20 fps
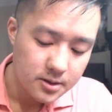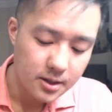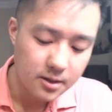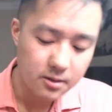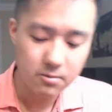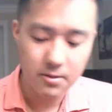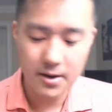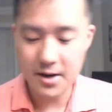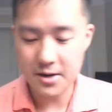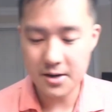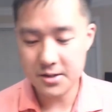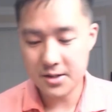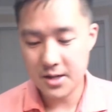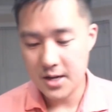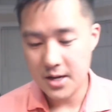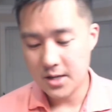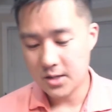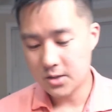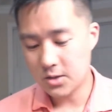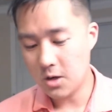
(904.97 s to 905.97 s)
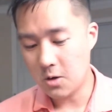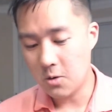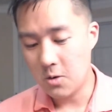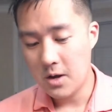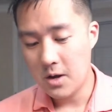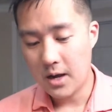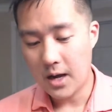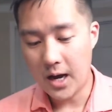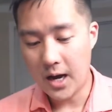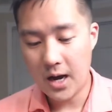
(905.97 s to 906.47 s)
rares. So
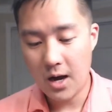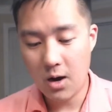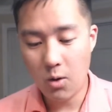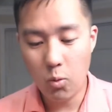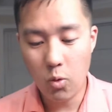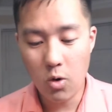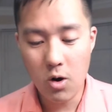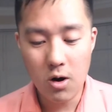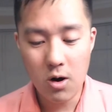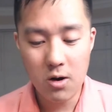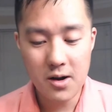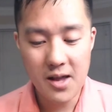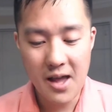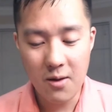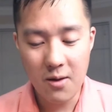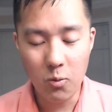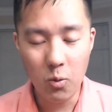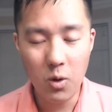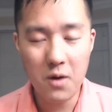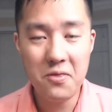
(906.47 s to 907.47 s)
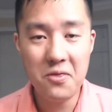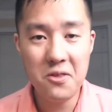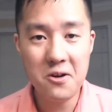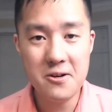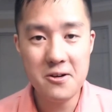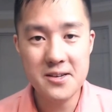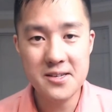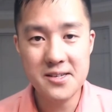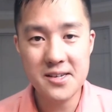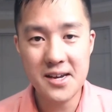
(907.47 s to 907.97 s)
We're already at
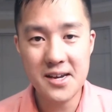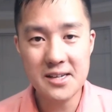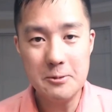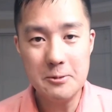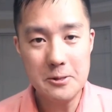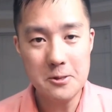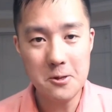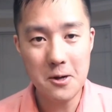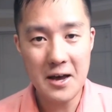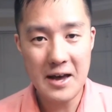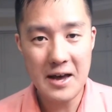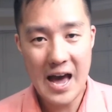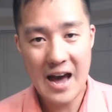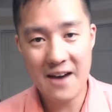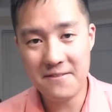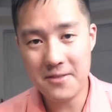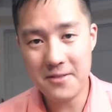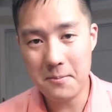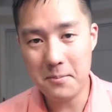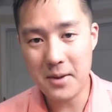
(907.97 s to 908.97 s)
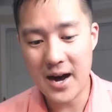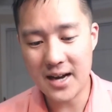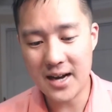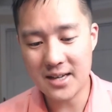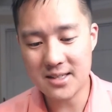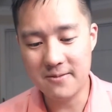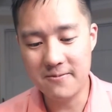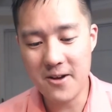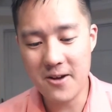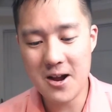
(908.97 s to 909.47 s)
136. We still have half the box.
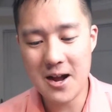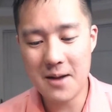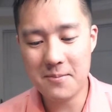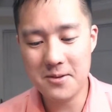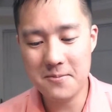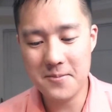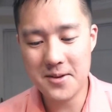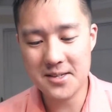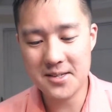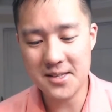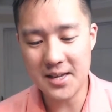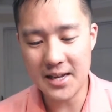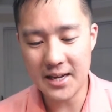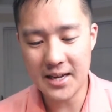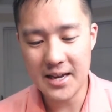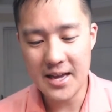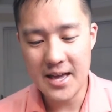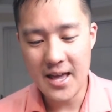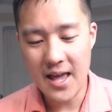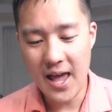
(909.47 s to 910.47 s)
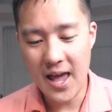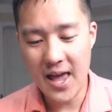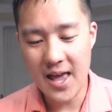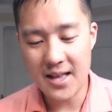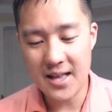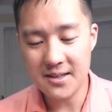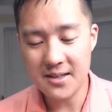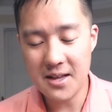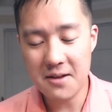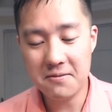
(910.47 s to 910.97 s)
I'm very optimistic,
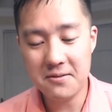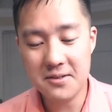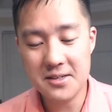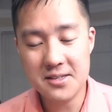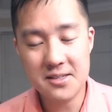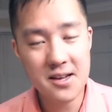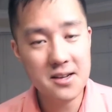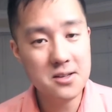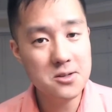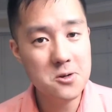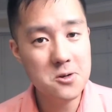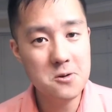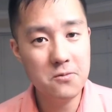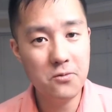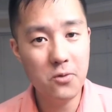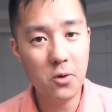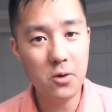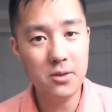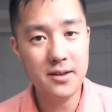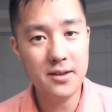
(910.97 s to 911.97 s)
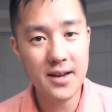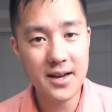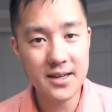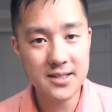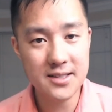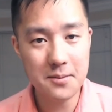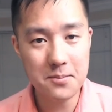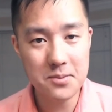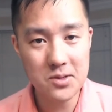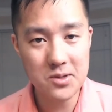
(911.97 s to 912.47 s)
and definitely stay tuned for the next
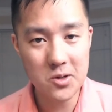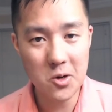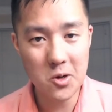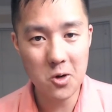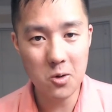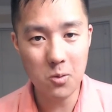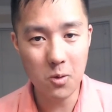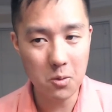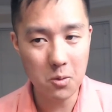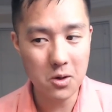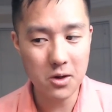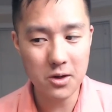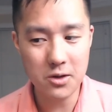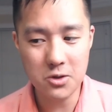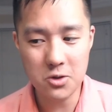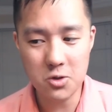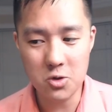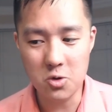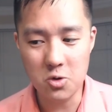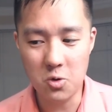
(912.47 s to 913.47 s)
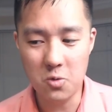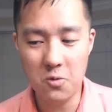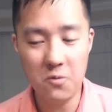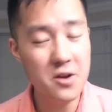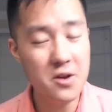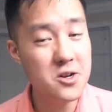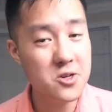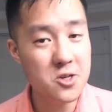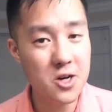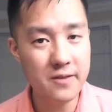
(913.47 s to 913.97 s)
episode where we're going to
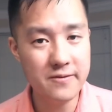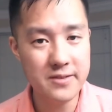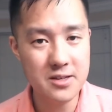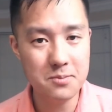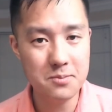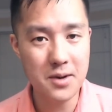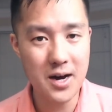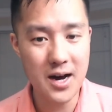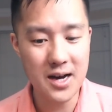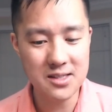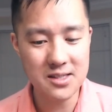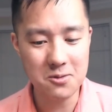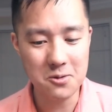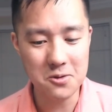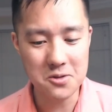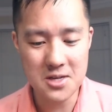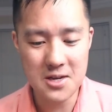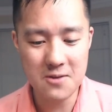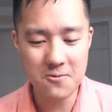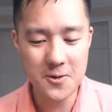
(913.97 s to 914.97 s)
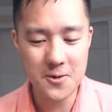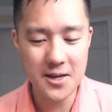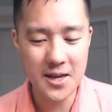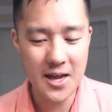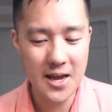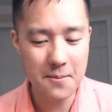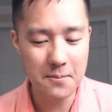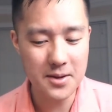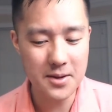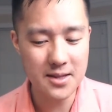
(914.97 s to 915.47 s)
finish off this box, and we'll see if we
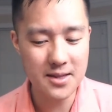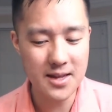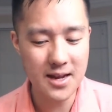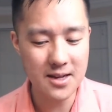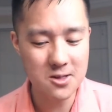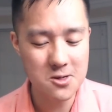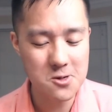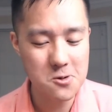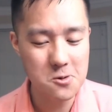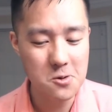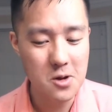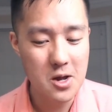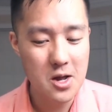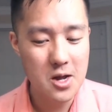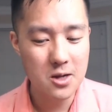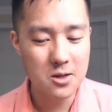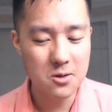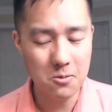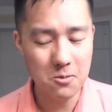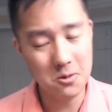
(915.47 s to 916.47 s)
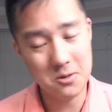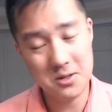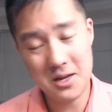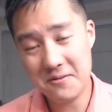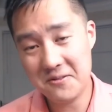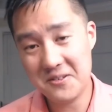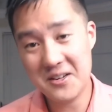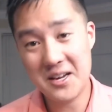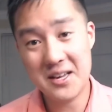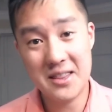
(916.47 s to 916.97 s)
can't beat that too. Well,
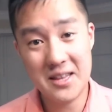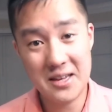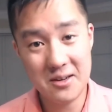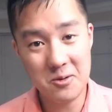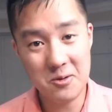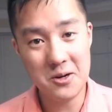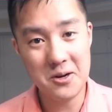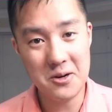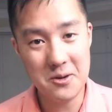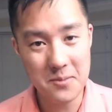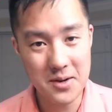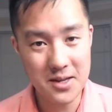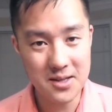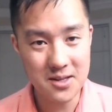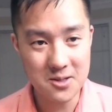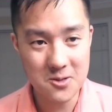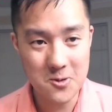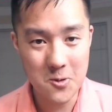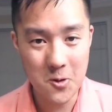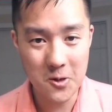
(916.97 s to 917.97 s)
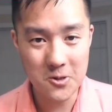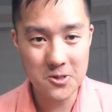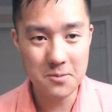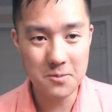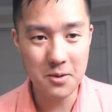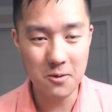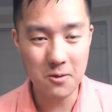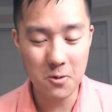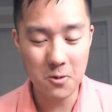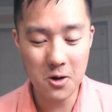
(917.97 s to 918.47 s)
definitely I think we're going to beat the 200,
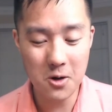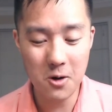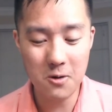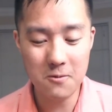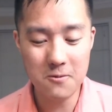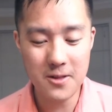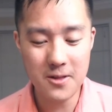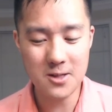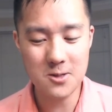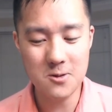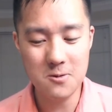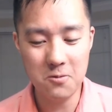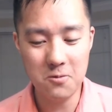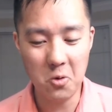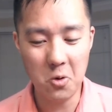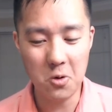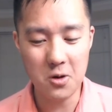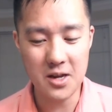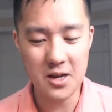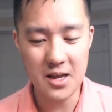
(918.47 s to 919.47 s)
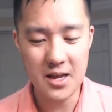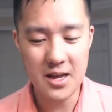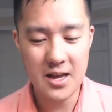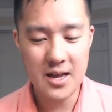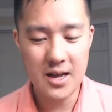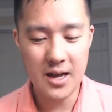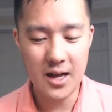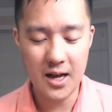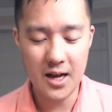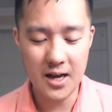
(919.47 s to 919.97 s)
but we're going for that 240
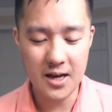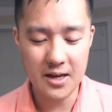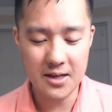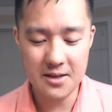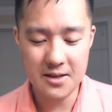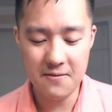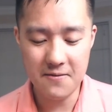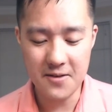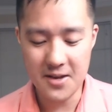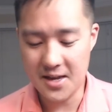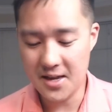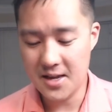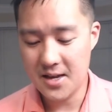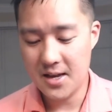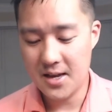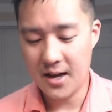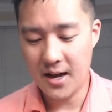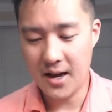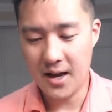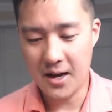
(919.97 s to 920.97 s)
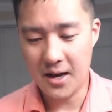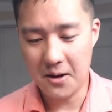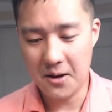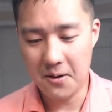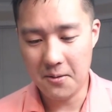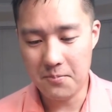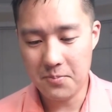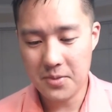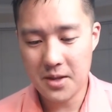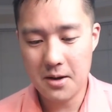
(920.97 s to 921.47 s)

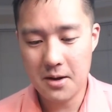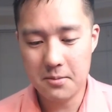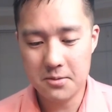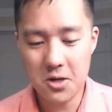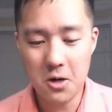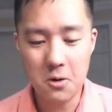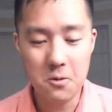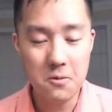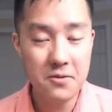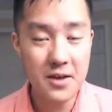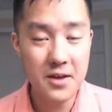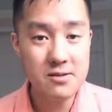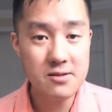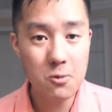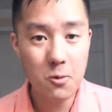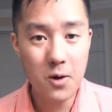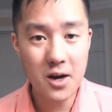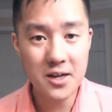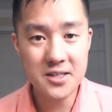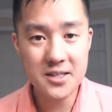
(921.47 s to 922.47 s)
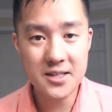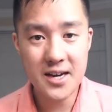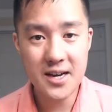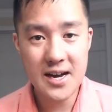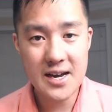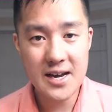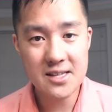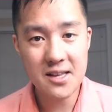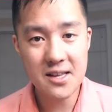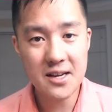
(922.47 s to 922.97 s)
EV. So thanks for watching,
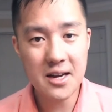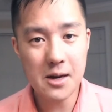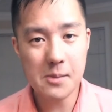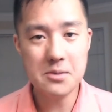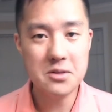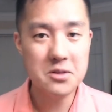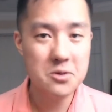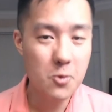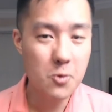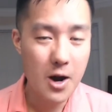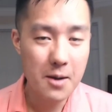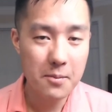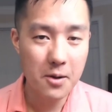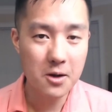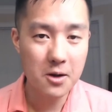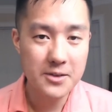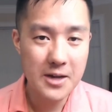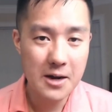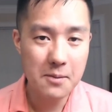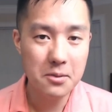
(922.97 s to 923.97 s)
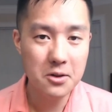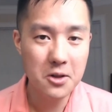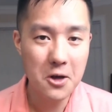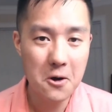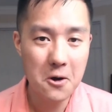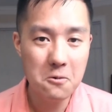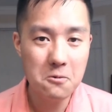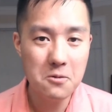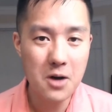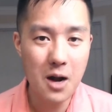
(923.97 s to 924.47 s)
guys. Like, comment, subscribe, all down
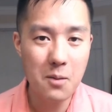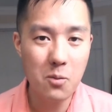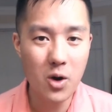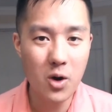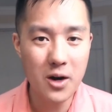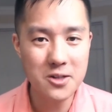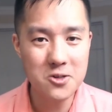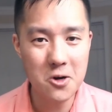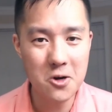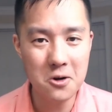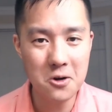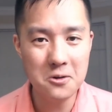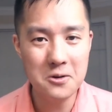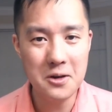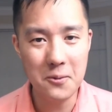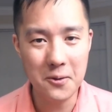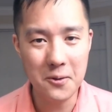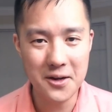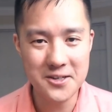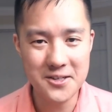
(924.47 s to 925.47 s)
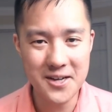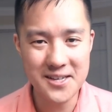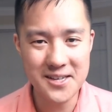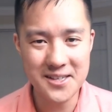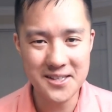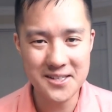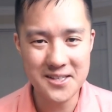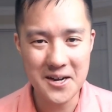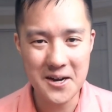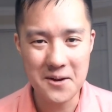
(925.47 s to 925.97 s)
below. I'm iWAHnnaTurtle, and we'll catch you guys
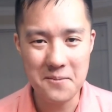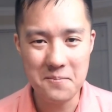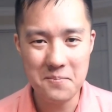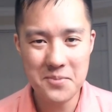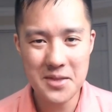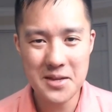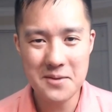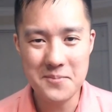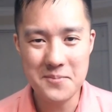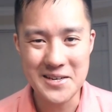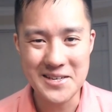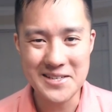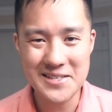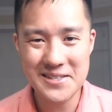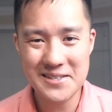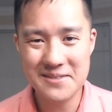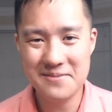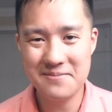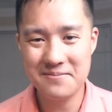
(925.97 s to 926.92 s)
next time. Peace.